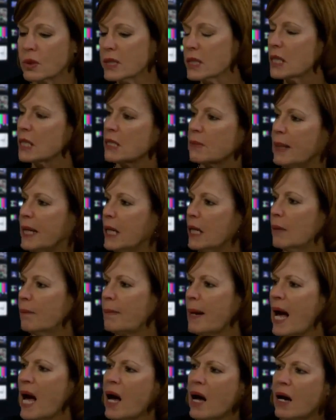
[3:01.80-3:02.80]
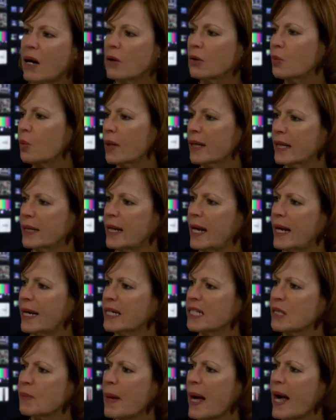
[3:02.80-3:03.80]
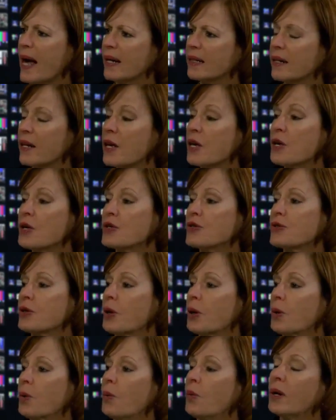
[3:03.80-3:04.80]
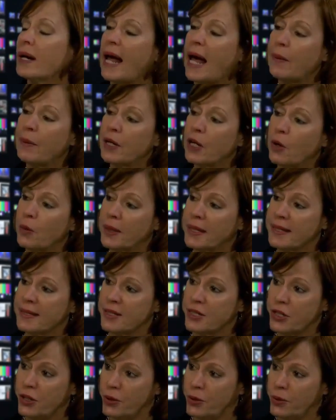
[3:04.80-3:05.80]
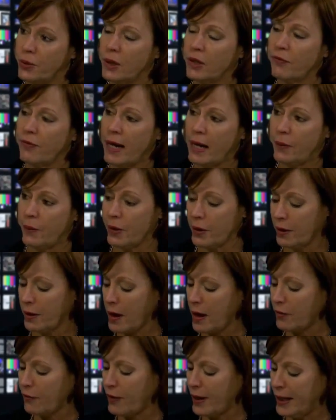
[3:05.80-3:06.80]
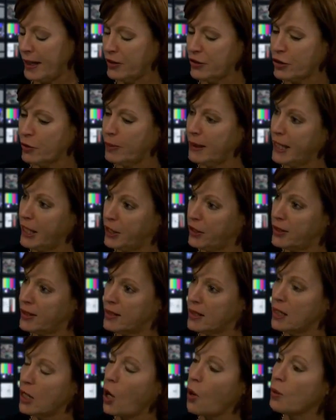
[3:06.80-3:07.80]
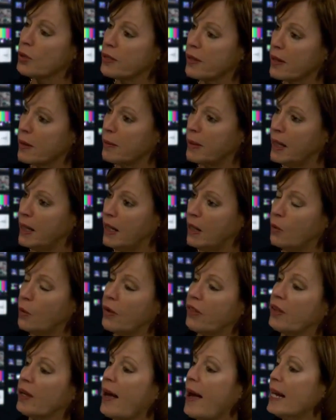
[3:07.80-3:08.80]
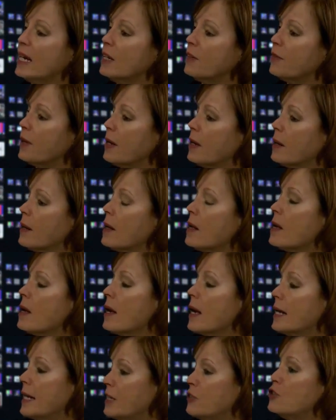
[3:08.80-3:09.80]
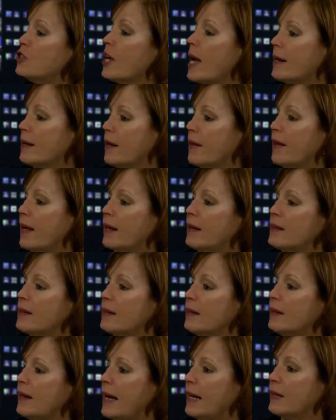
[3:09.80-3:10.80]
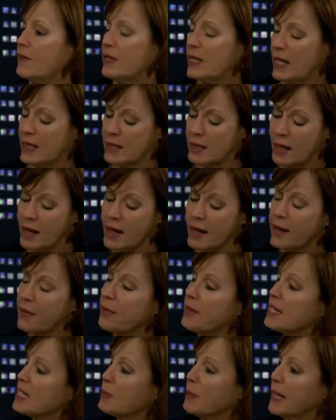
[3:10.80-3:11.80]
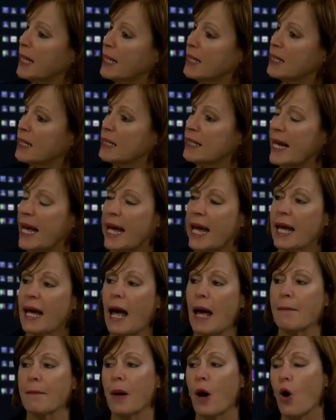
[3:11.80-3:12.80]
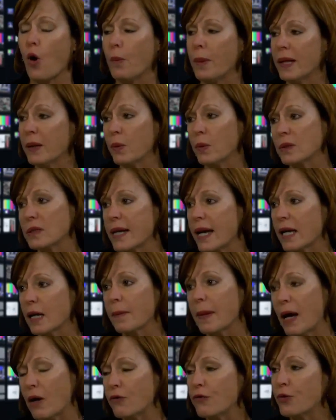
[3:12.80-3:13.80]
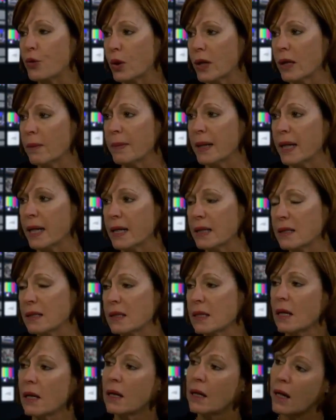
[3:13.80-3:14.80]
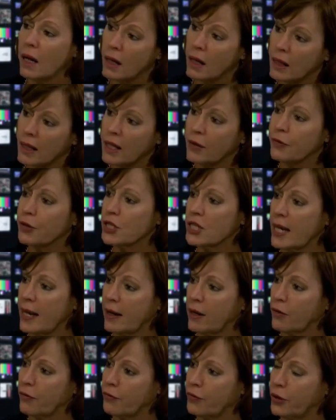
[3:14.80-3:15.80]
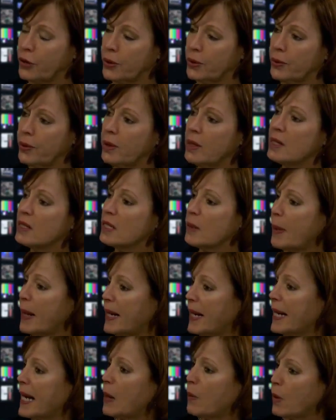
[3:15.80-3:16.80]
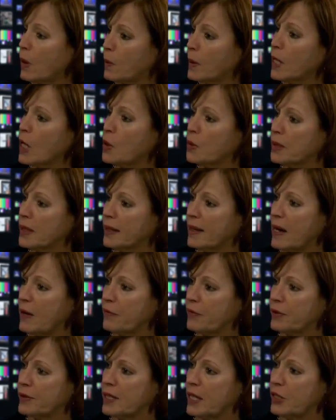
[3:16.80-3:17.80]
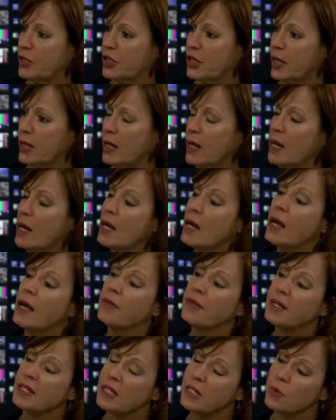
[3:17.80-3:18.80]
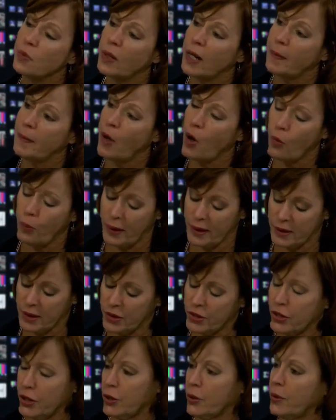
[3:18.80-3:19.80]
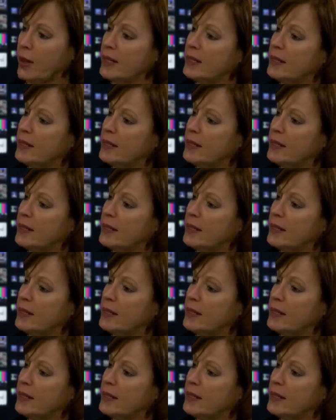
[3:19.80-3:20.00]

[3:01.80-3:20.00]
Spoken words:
this meeting about, what can I expect. So what I would always do if I were a financial planner is go to the meeting with kind of an agenda that kind of says, in this meeting today, I'm hoping it will take about 40 minutes, give or take a few, depending on where we go with the conversation. And this is what I'm hoping to do.